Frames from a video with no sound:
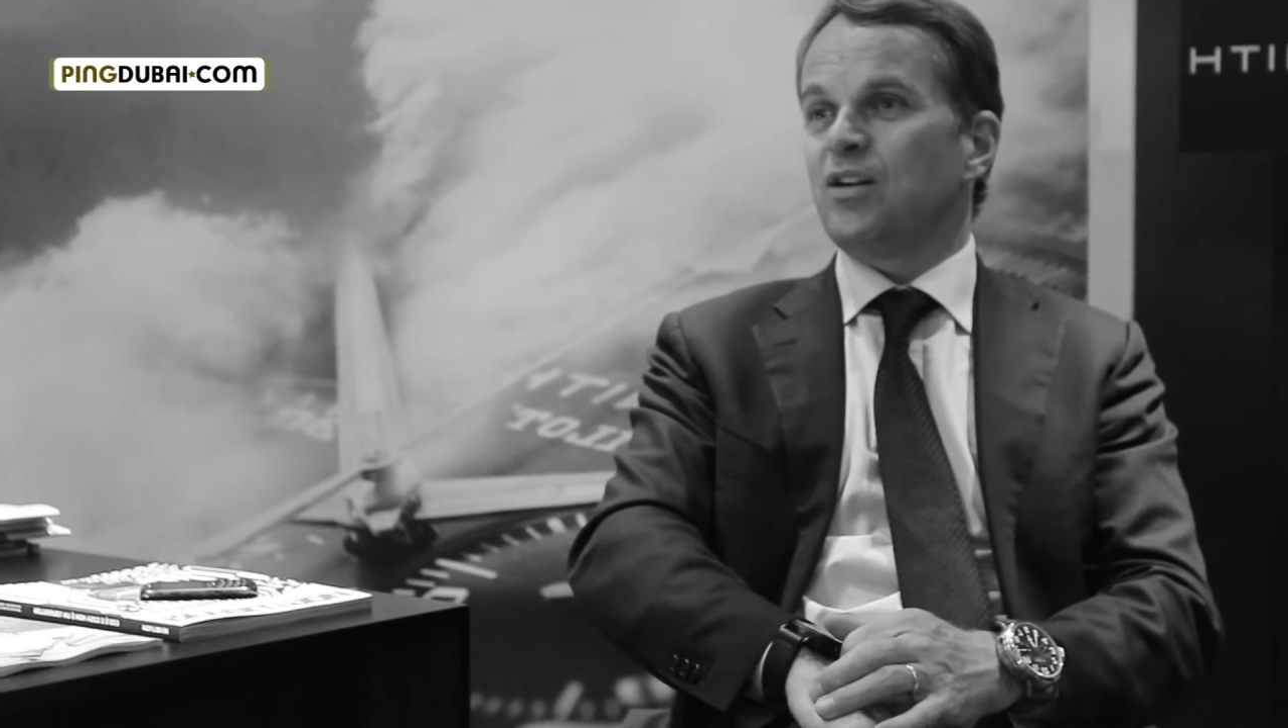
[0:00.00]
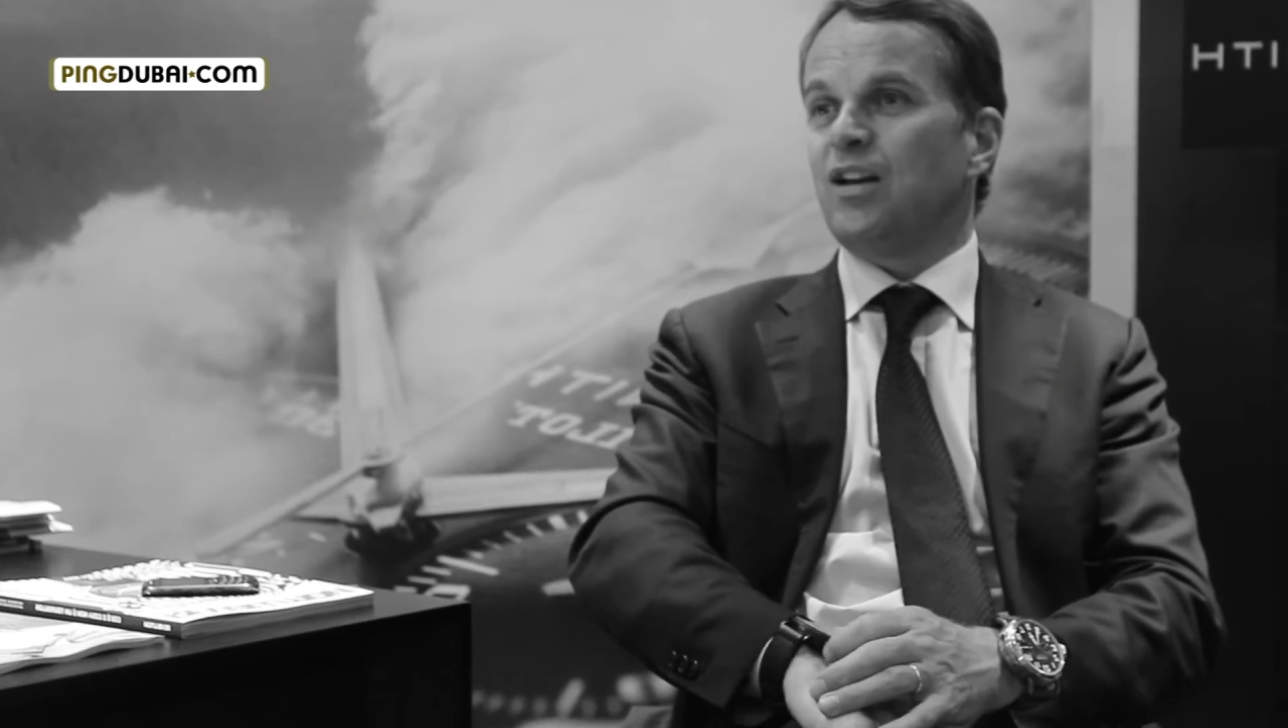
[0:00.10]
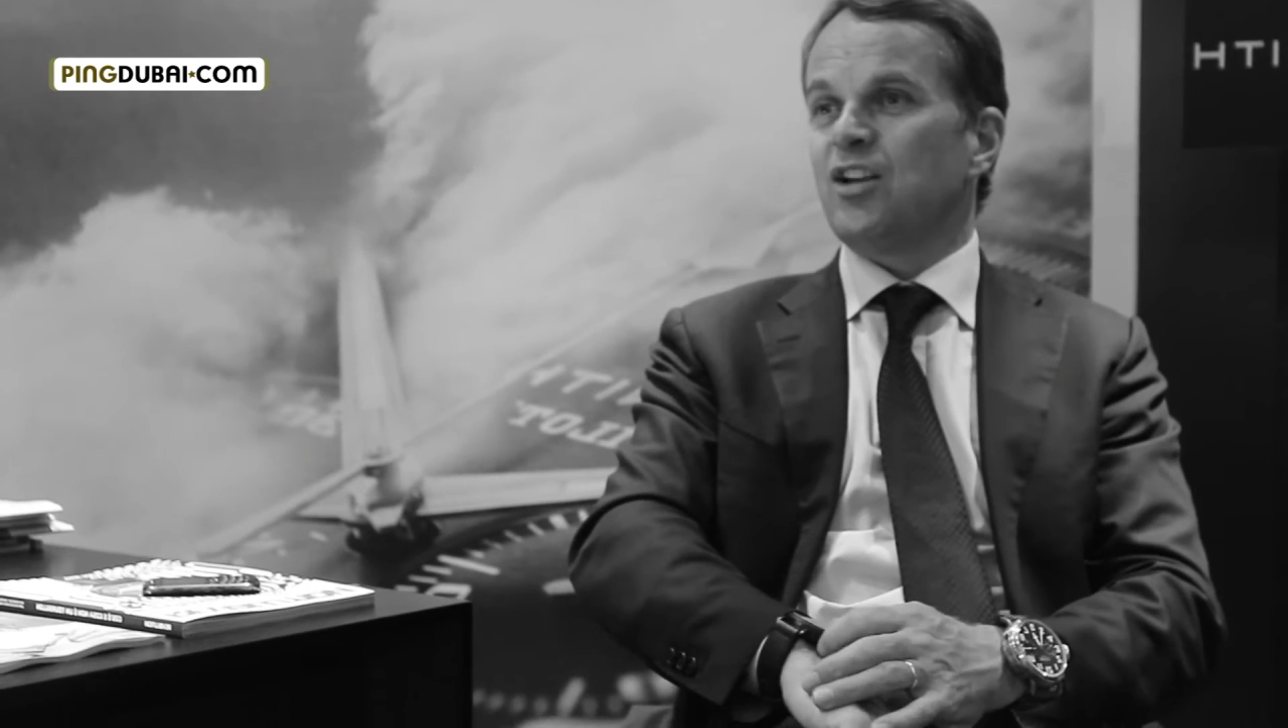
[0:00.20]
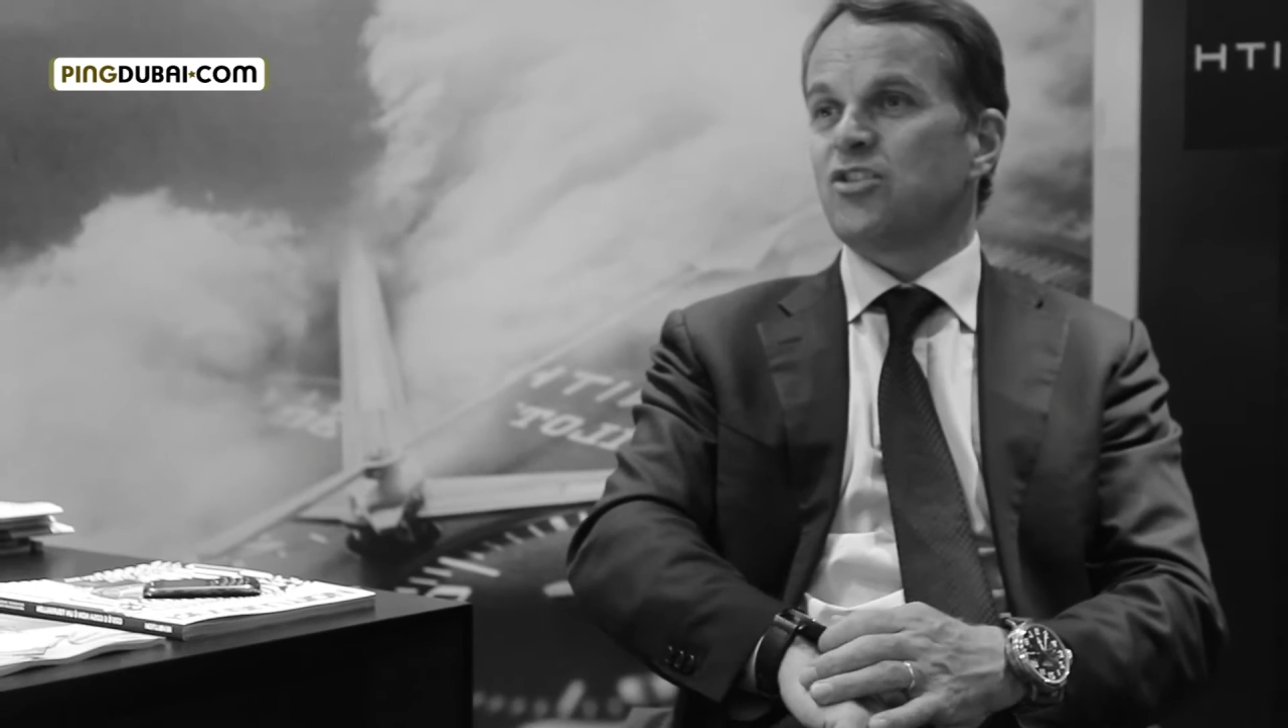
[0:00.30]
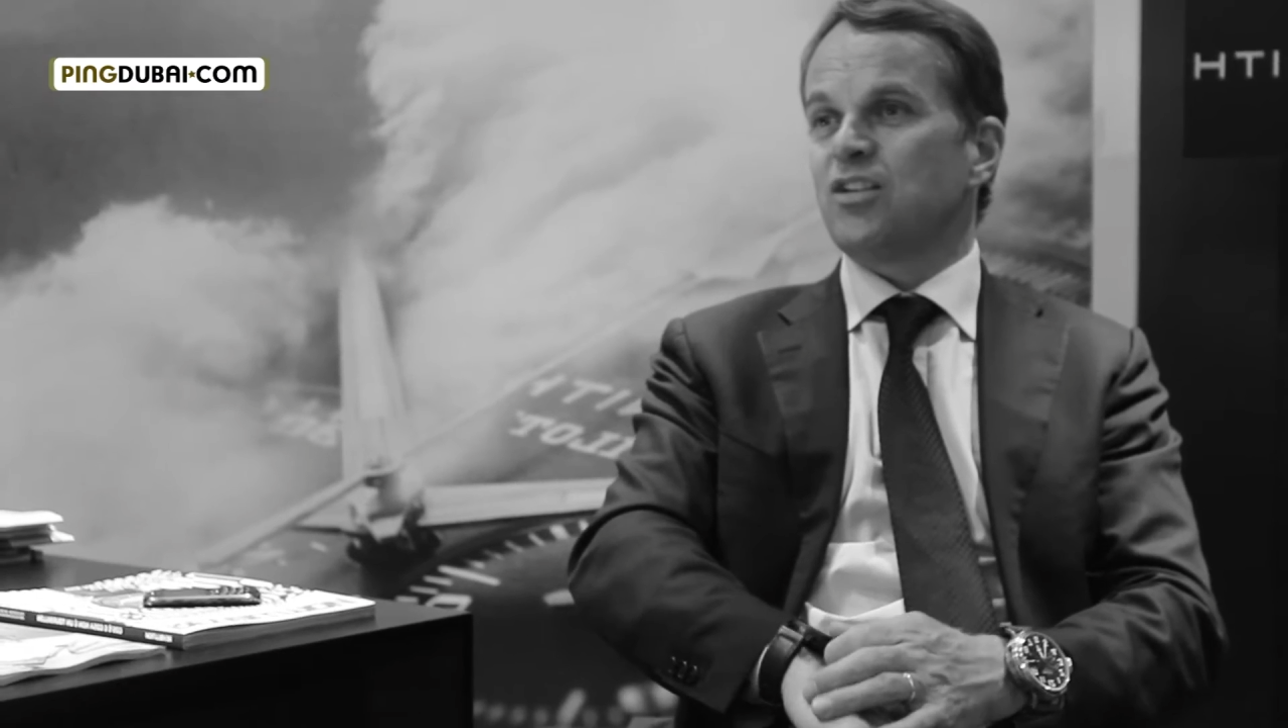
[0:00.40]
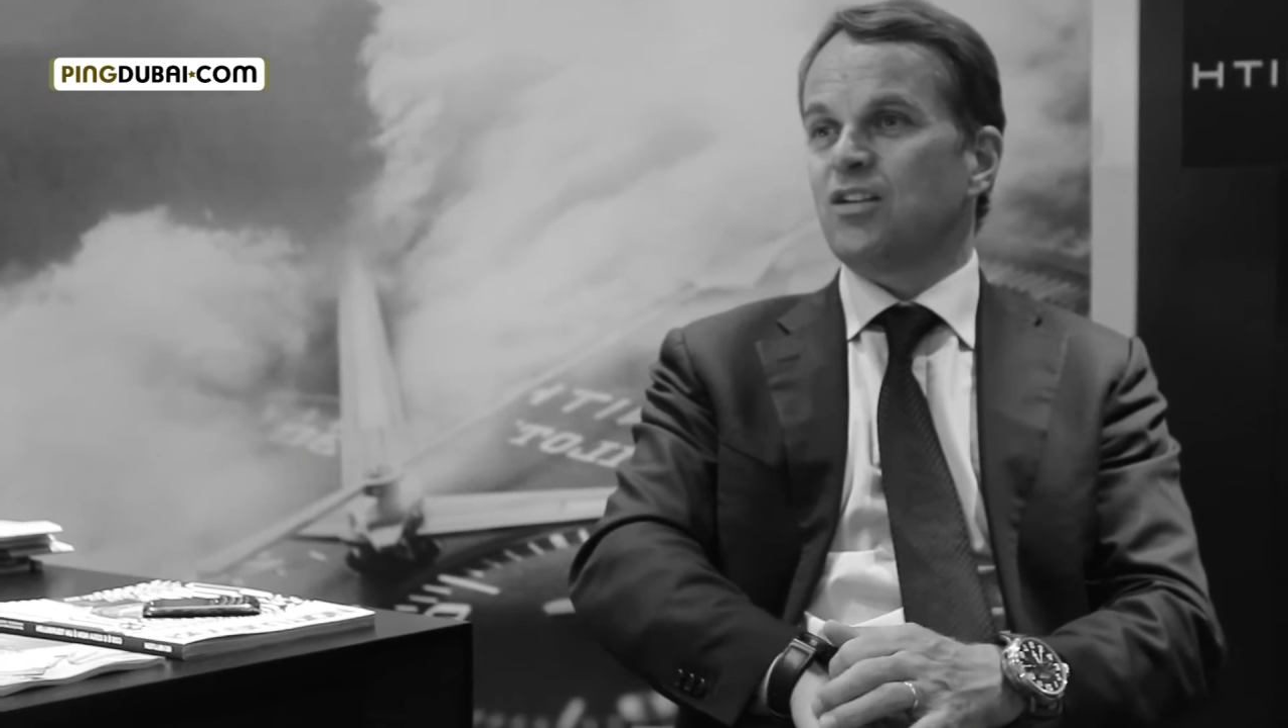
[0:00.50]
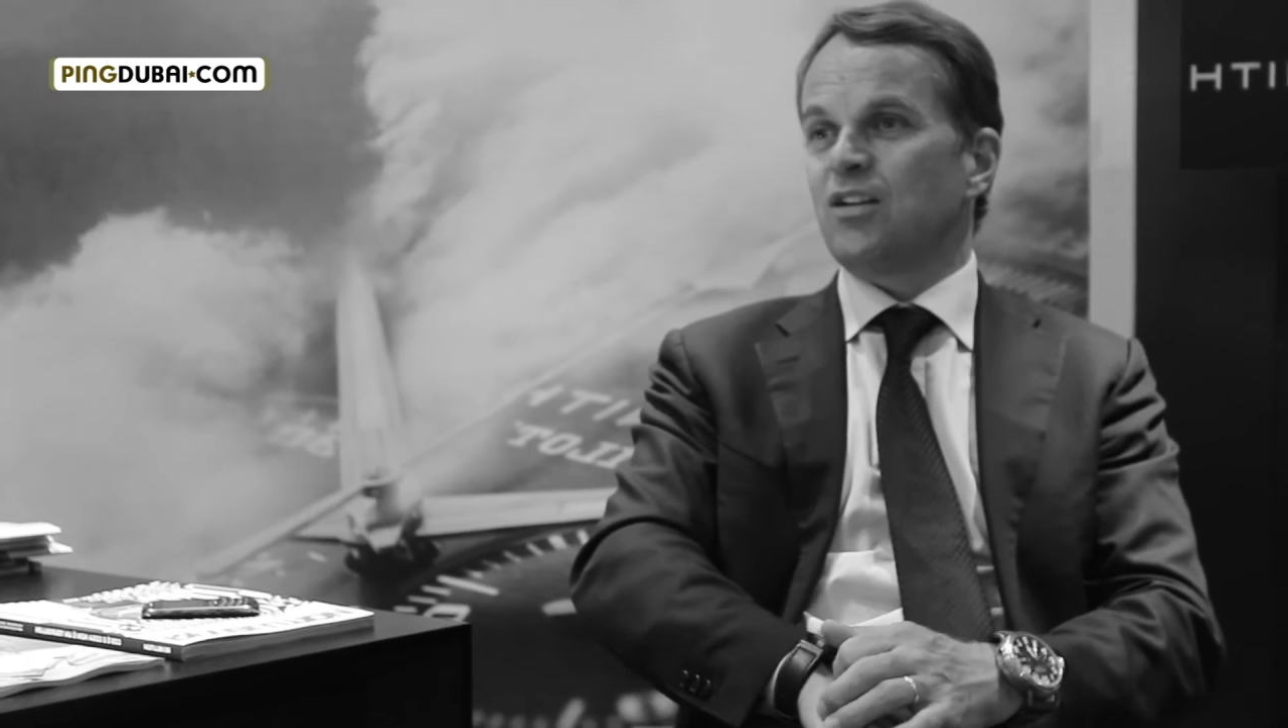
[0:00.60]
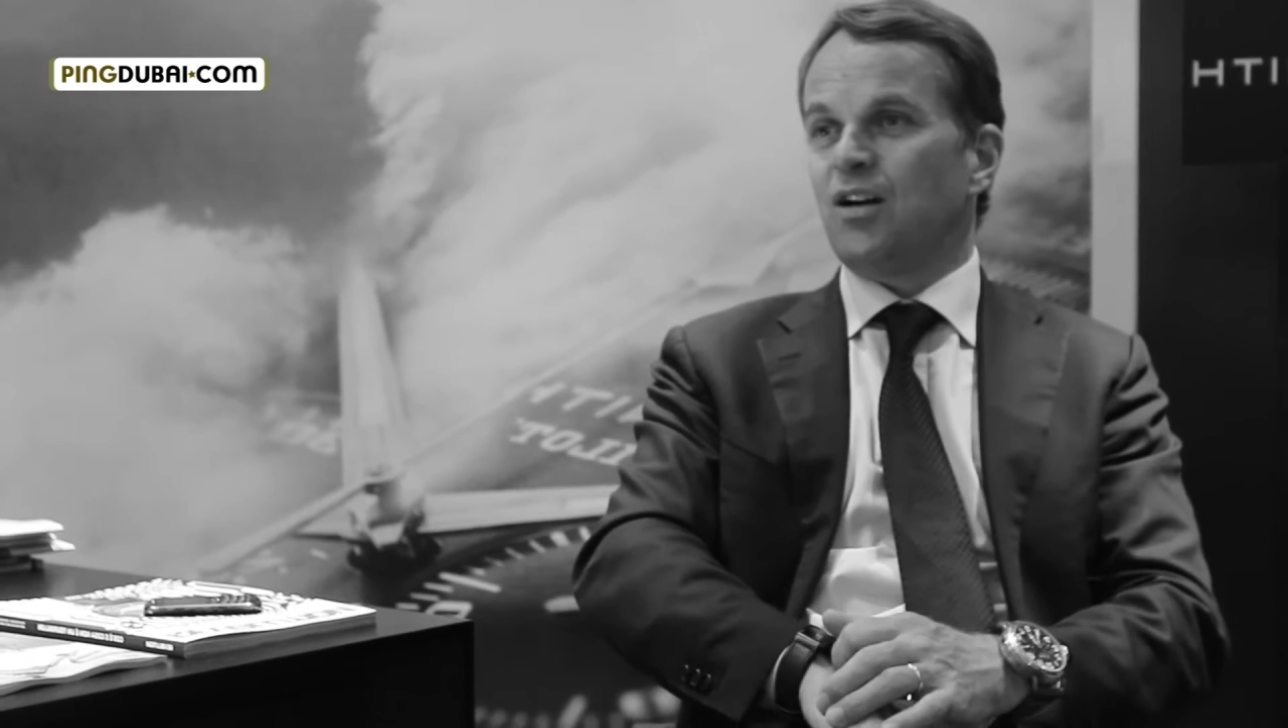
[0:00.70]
legend